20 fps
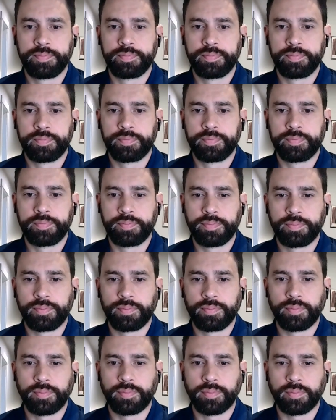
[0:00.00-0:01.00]

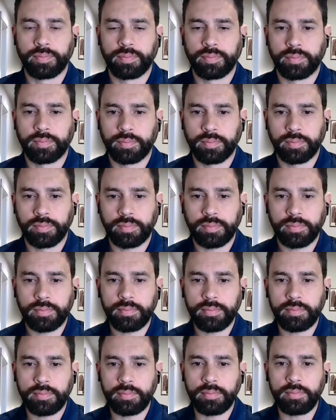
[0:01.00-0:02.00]

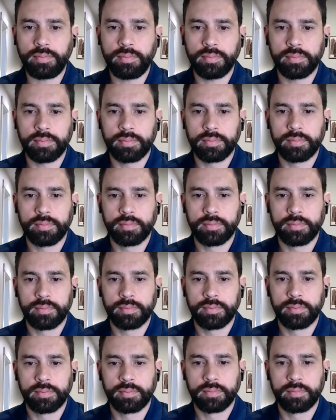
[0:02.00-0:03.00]

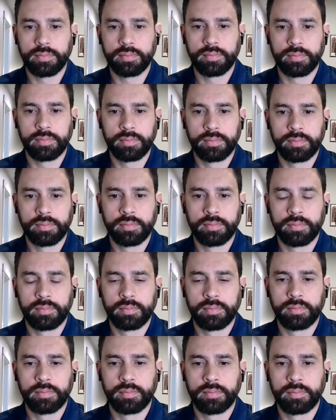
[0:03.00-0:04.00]

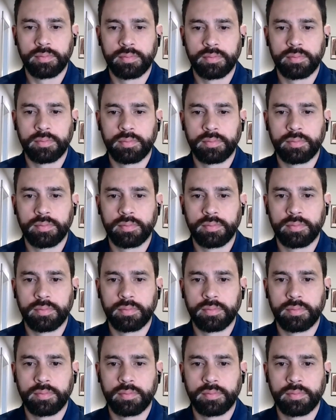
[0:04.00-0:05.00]

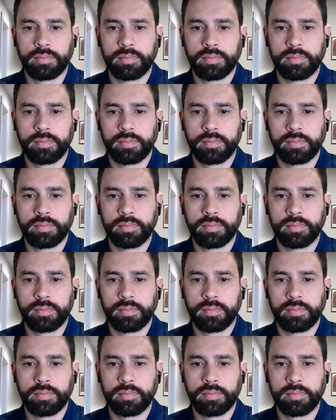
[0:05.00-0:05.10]
(silent)